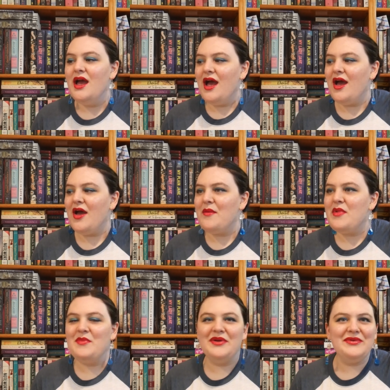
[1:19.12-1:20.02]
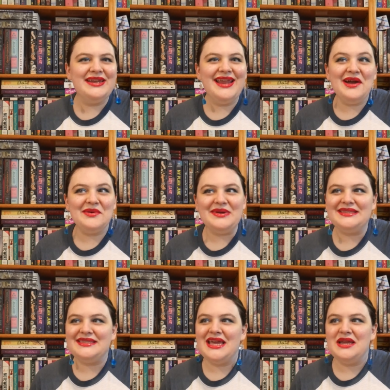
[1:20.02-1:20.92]
Um, but right now
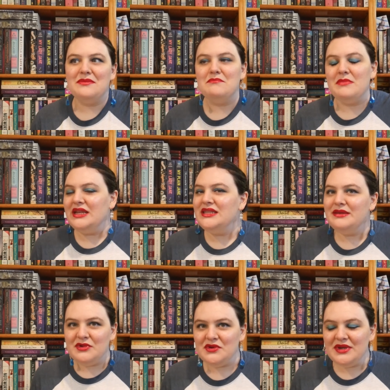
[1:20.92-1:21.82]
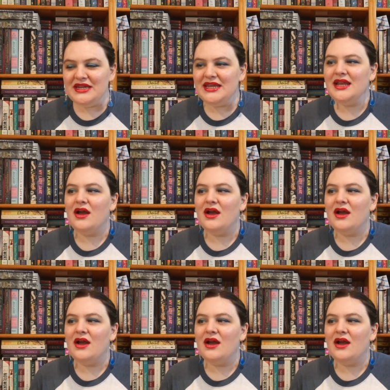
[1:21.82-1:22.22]
it's like mainly mood reading.